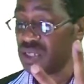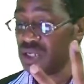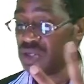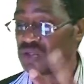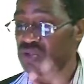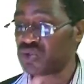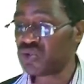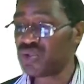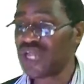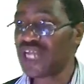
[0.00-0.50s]

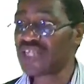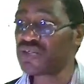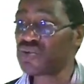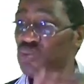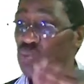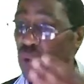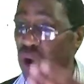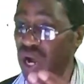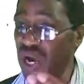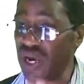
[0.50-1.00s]
So that's
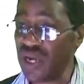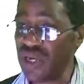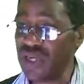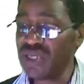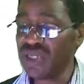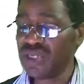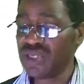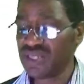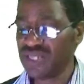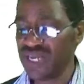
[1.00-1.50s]
why
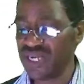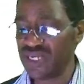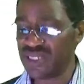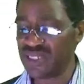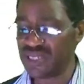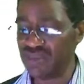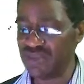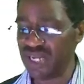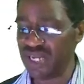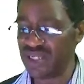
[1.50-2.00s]
the
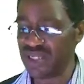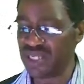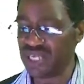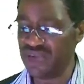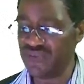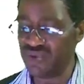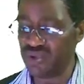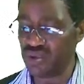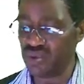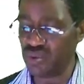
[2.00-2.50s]
examiner is
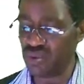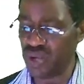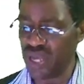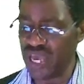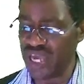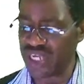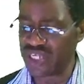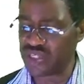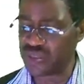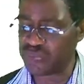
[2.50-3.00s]
giving you
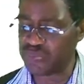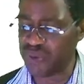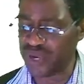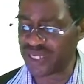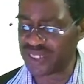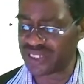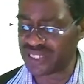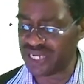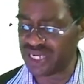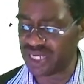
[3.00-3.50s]

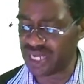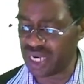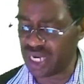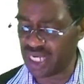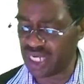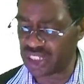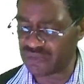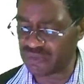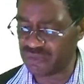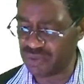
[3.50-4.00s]
expected
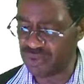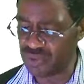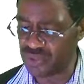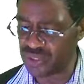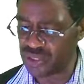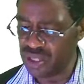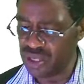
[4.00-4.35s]
cash flows